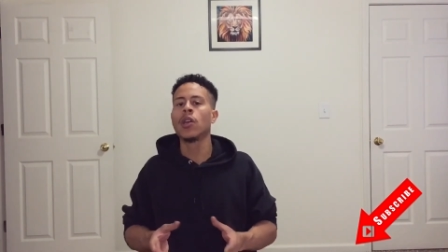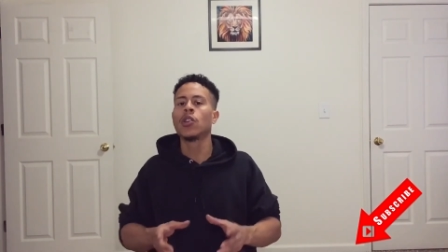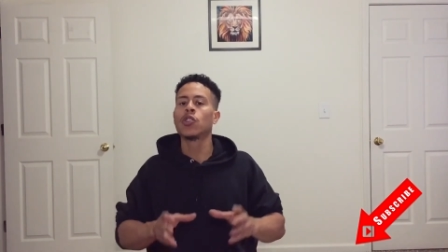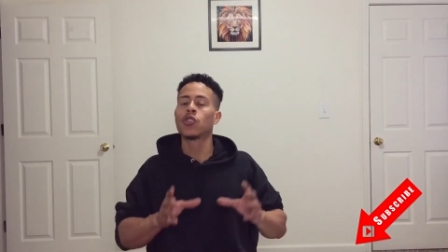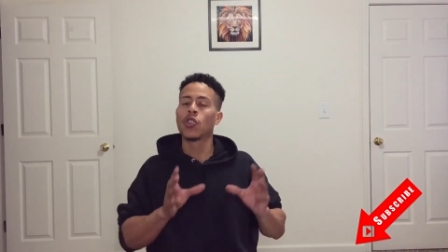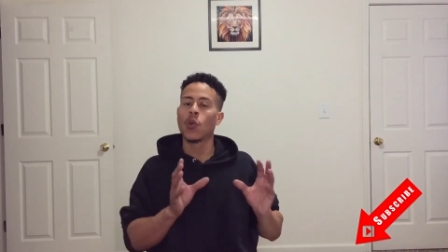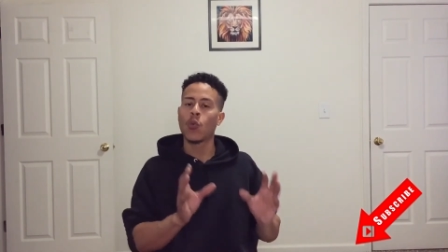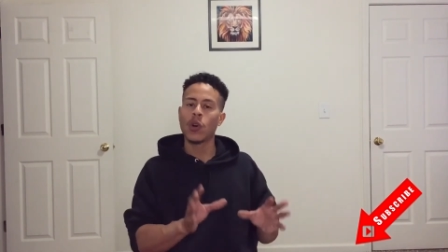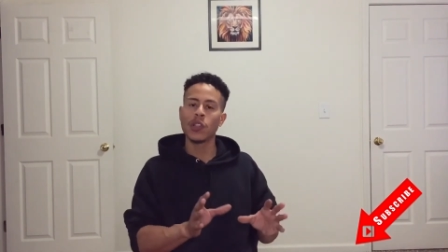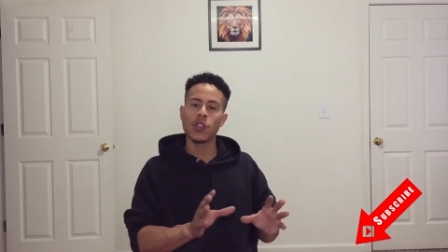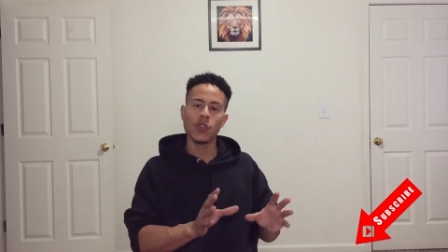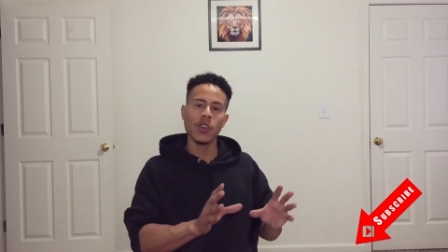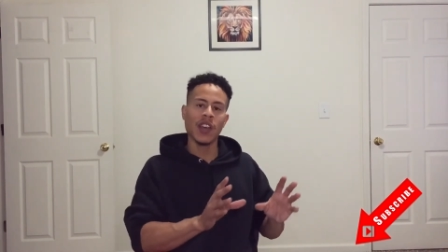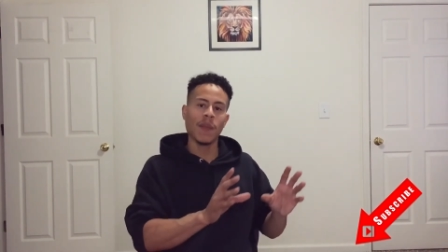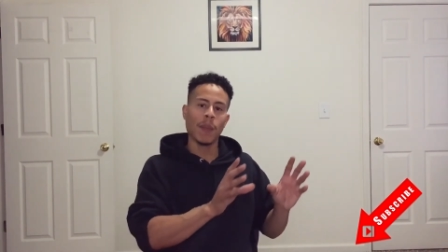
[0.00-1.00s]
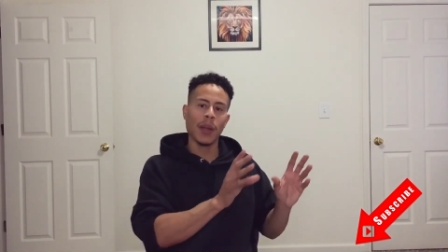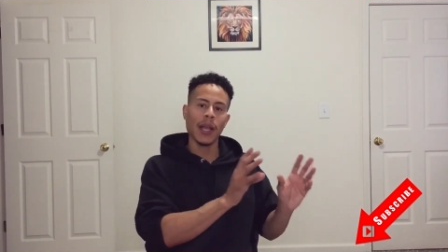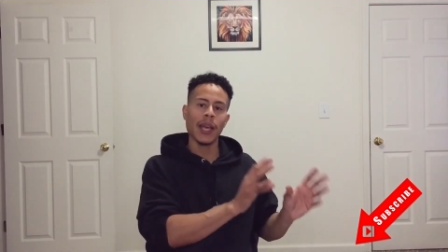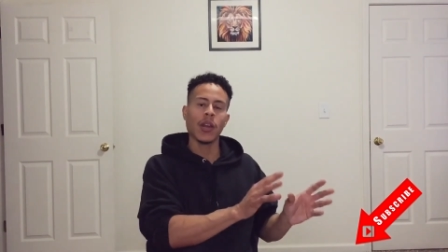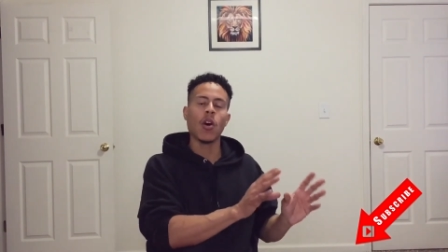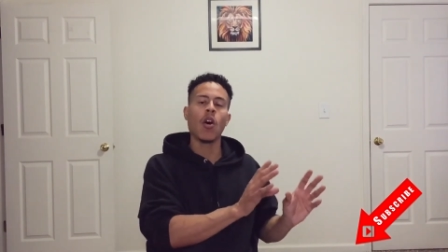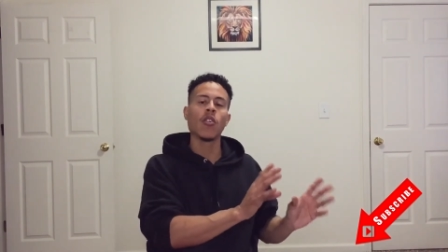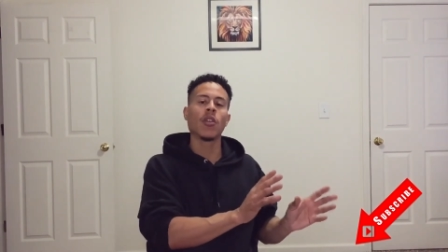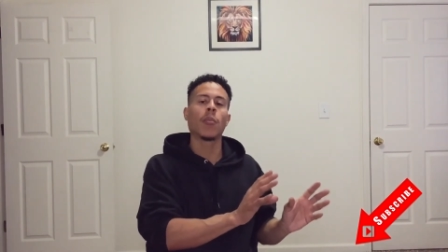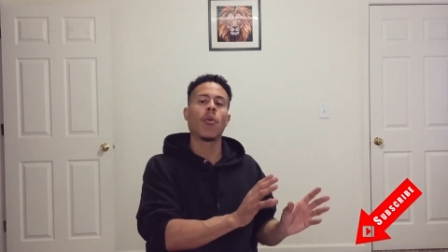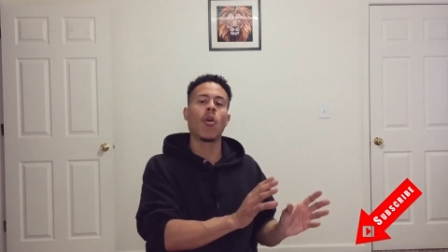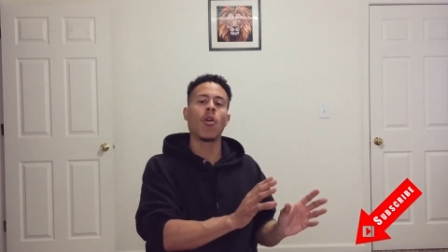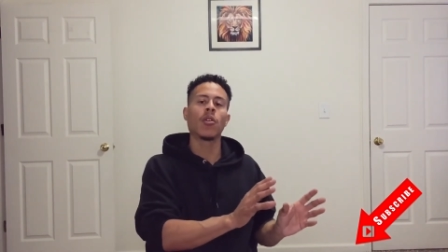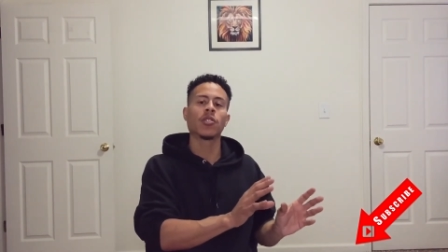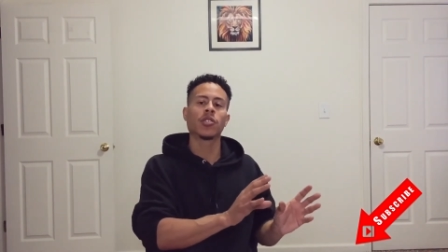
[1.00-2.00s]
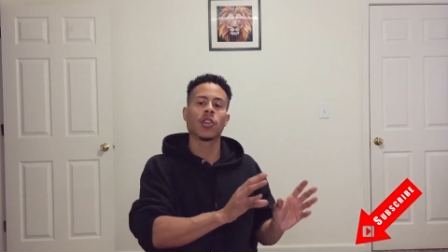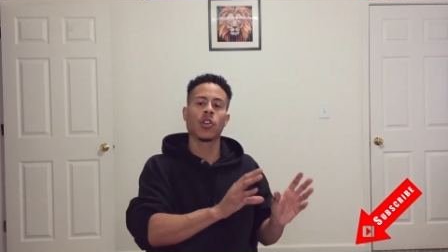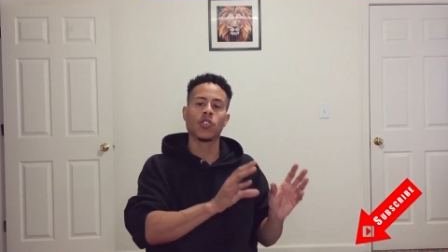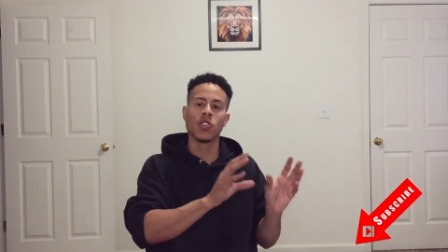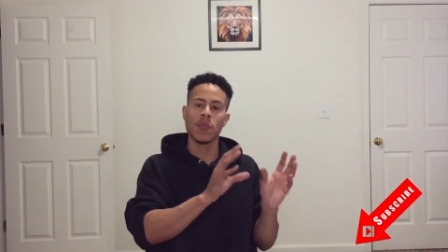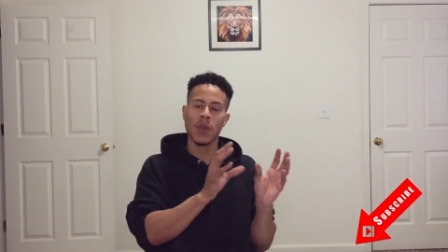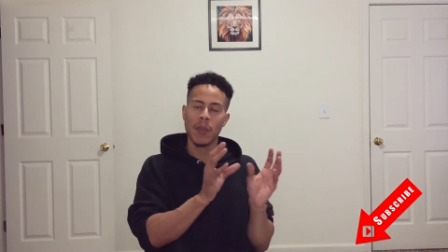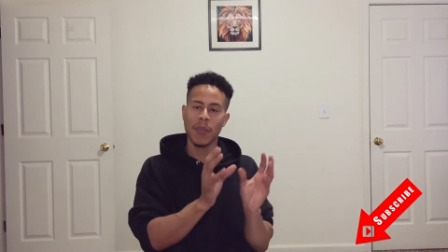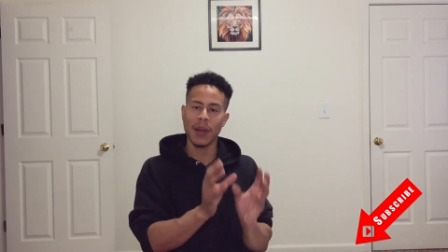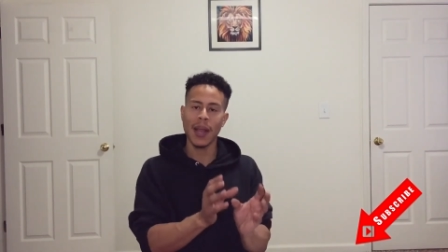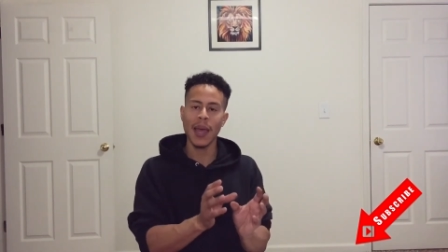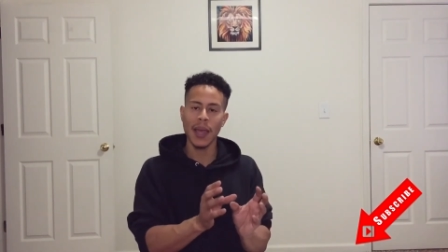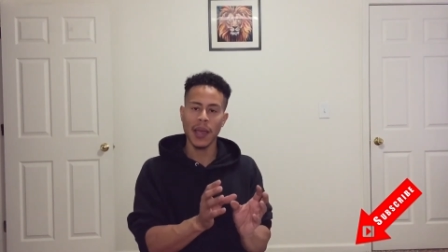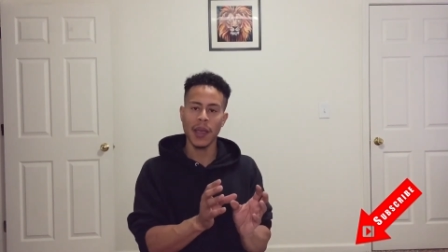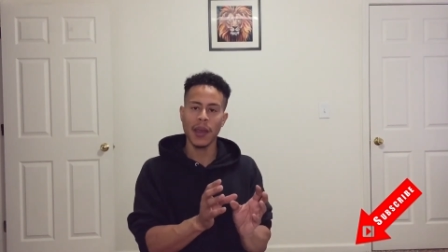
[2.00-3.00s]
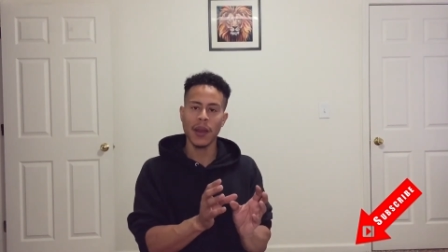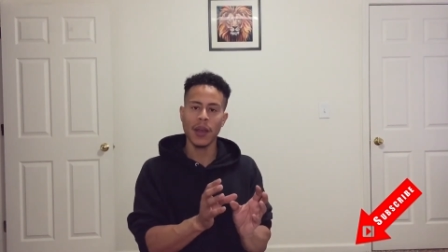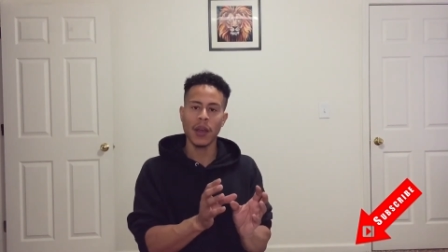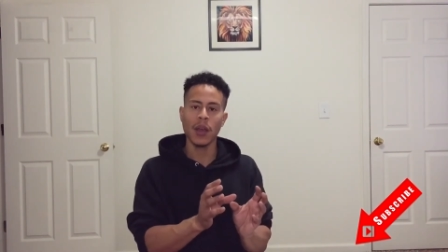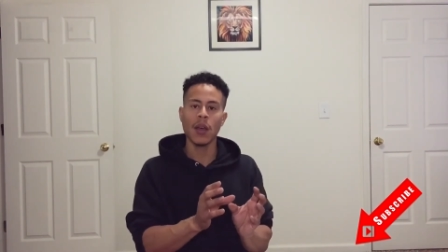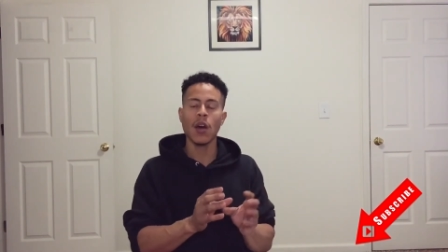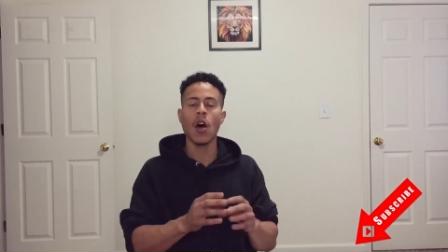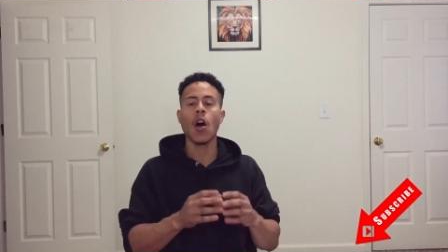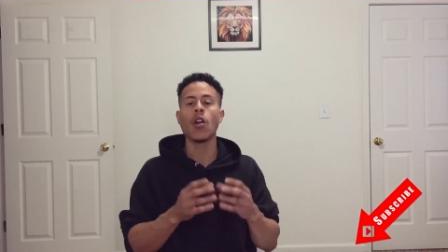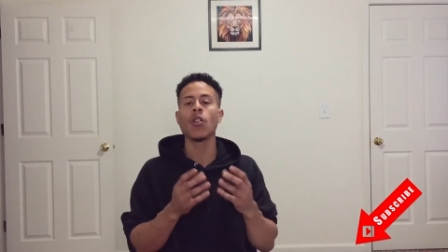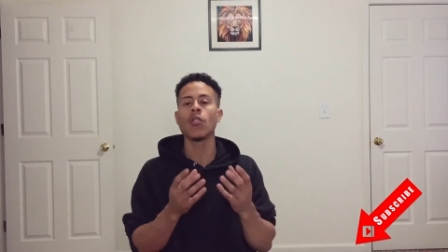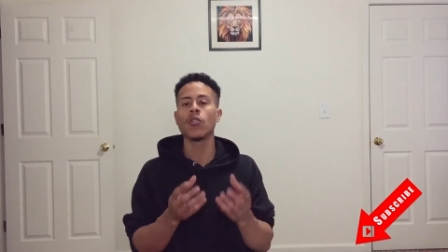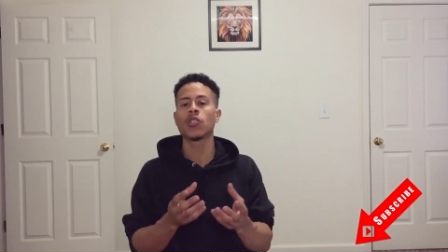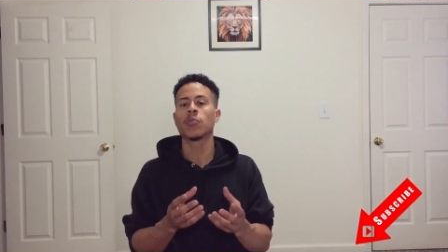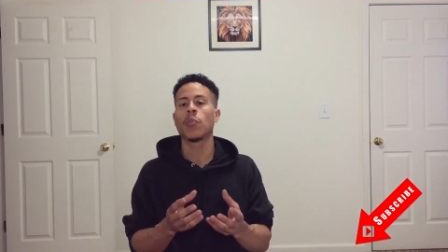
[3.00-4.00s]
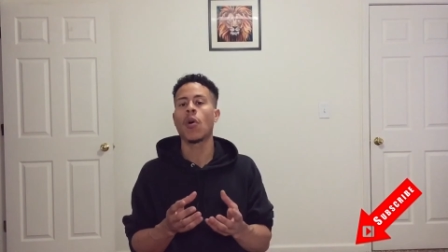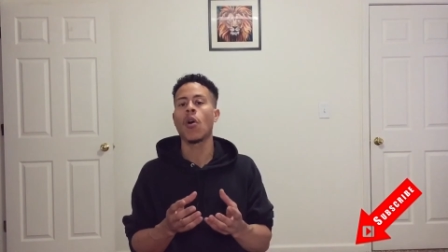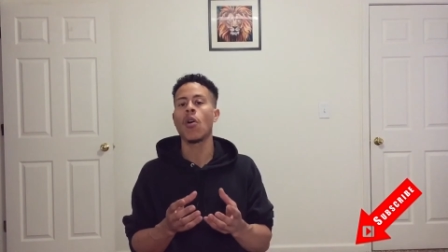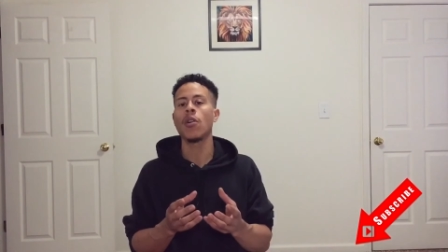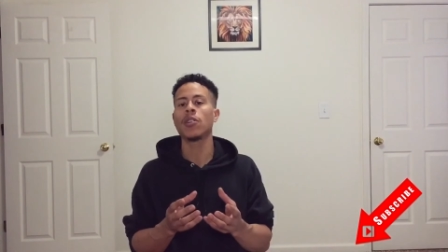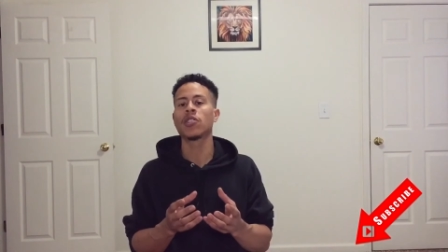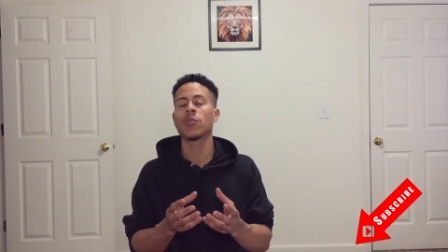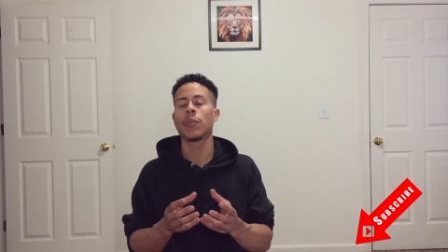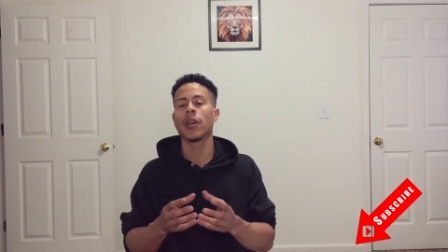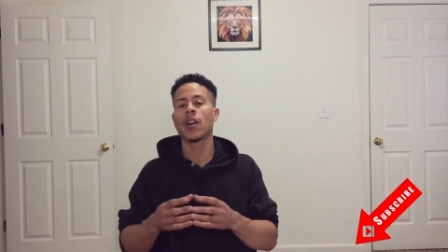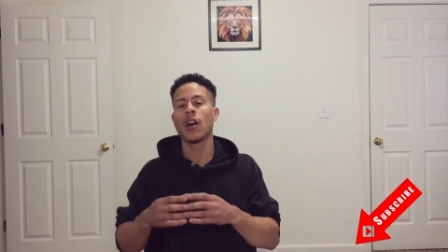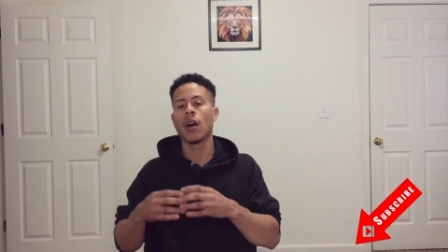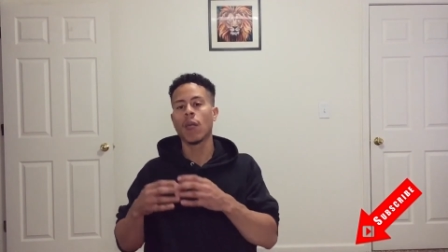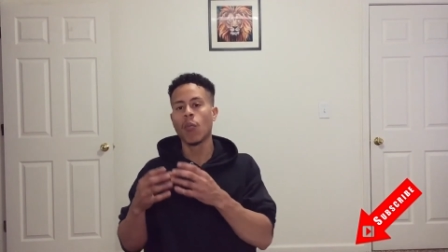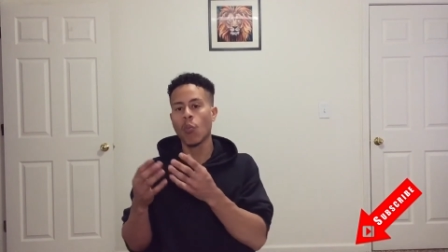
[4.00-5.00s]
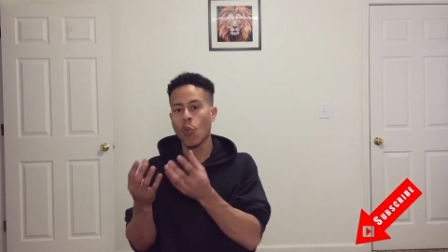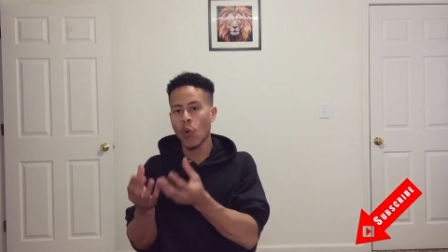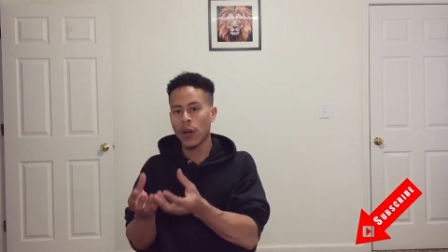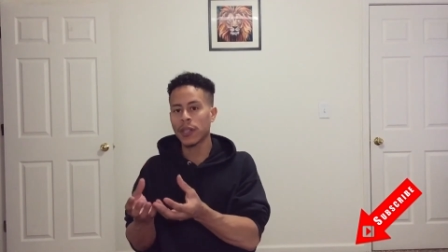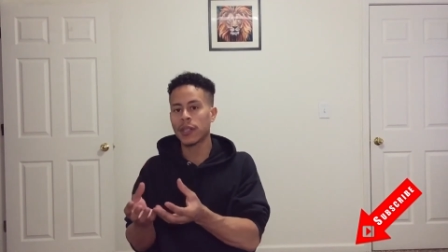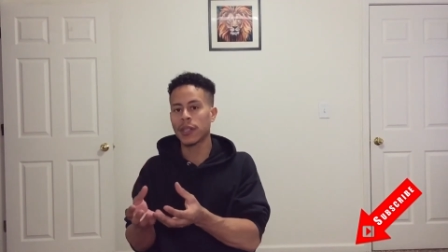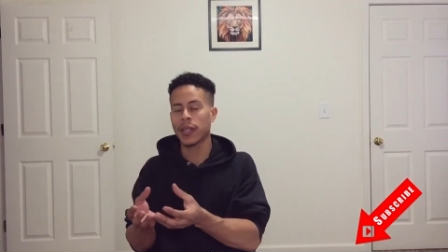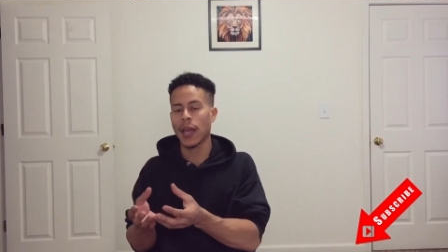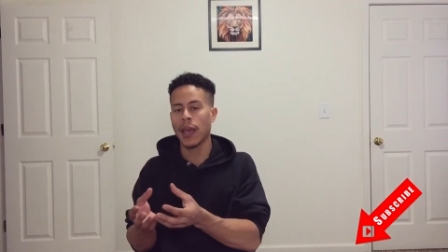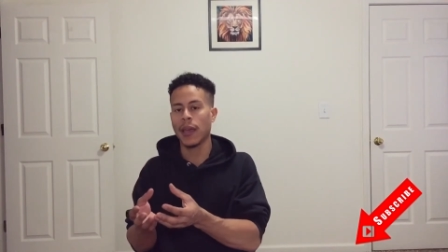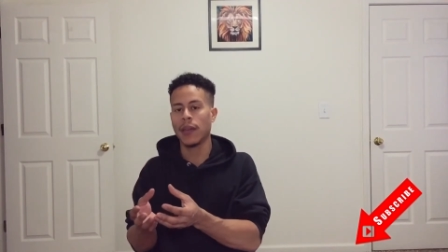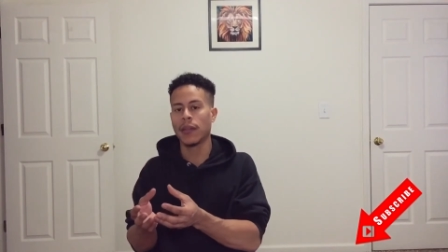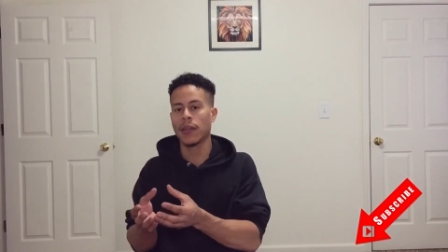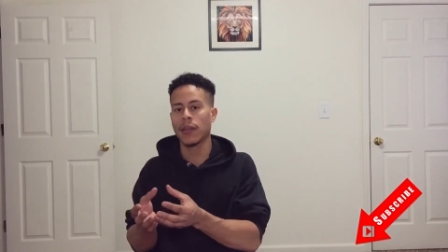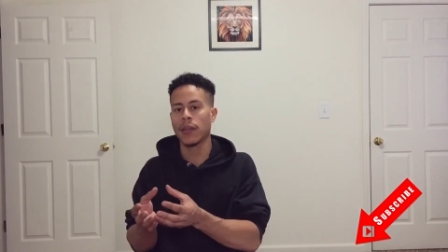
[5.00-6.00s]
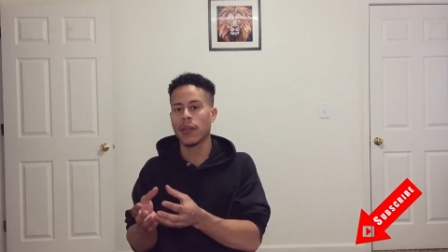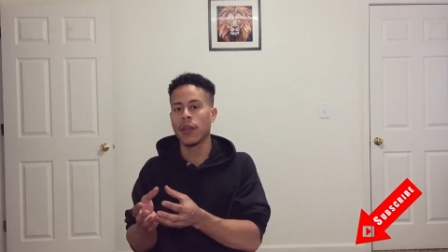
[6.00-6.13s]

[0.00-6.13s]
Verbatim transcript: So once you have played all the parts that are to be played, all those parts become one state.